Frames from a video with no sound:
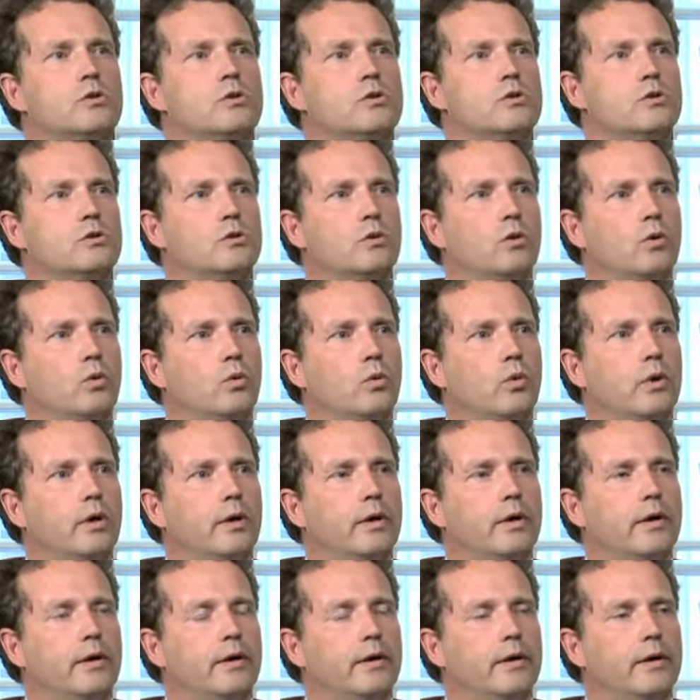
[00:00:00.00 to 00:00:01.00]
So
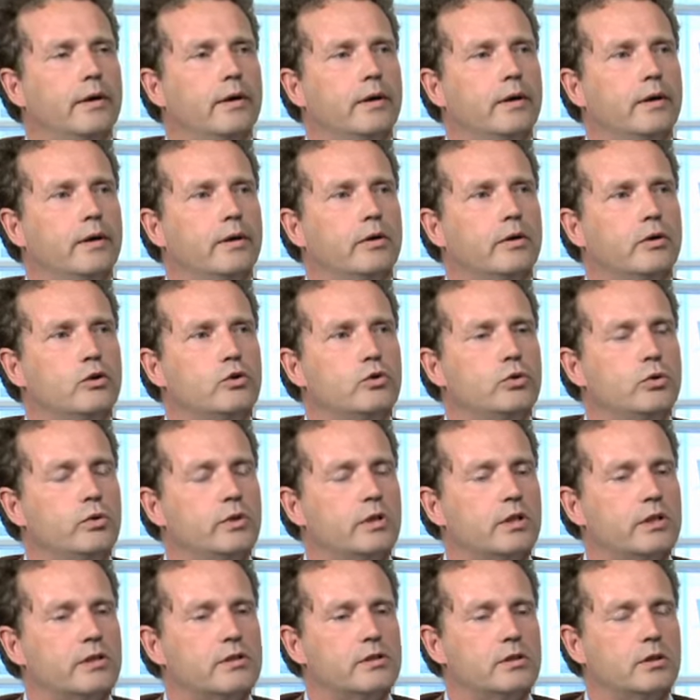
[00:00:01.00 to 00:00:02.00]
2
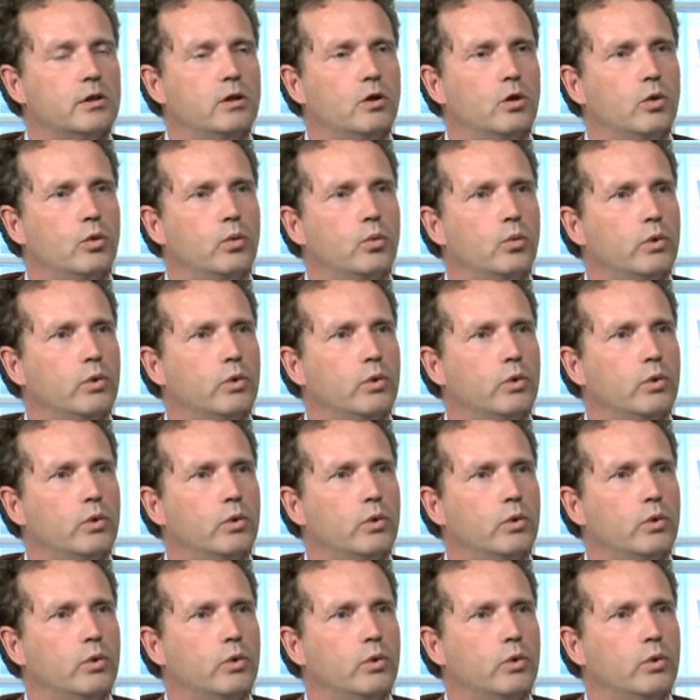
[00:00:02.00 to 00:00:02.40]
years ago,